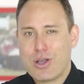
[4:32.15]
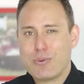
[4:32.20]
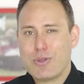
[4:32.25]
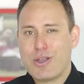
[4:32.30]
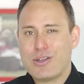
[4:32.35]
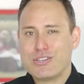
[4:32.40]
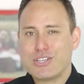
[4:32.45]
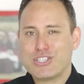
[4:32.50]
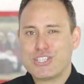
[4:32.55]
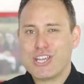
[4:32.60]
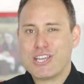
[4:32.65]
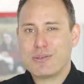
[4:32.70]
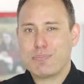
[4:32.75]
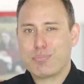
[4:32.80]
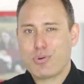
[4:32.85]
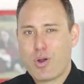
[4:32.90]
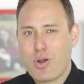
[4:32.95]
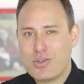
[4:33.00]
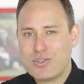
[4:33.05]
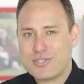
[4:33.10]
I'm going to share the
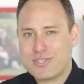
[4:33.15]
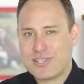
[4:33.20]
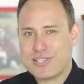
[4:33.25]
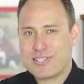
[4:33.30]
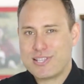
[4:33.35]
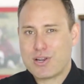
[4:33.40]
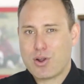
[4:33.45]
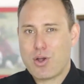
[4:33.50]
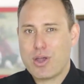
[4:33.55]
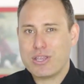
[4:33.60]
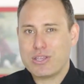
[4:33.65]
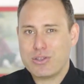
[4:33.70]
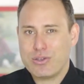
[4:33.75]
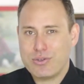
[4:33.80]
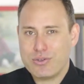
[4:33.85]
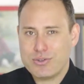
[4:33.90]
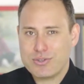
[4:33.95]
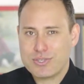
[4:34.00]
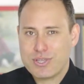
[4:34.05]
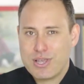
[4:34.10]
process that I
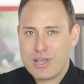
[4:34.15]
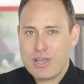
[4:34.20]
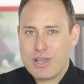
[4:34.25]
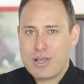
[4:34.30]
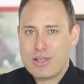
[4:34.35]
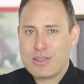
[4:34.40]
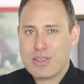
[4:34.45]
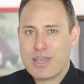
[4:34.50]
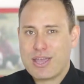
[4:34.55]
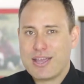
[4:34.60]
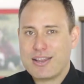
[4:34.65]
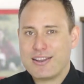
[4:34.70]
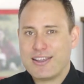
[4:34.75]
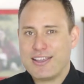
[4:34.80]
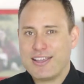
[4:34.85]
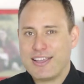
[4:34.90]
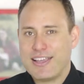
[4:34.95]
use that